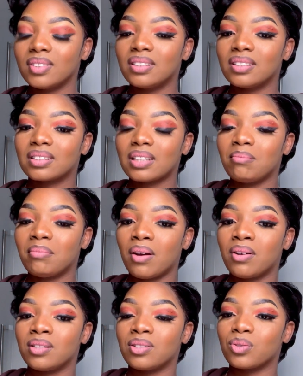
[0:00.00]
some
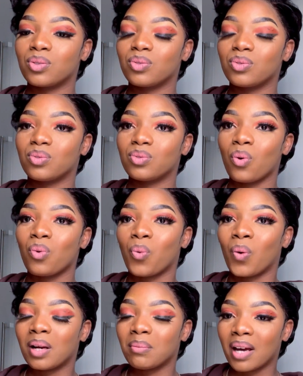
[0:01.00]
parents don't
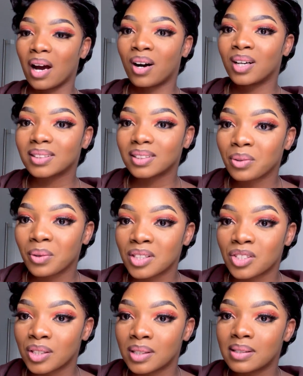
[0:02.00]
want to be asked
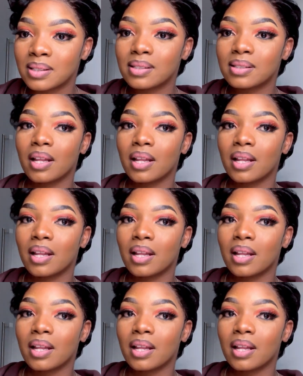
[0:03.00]
questions.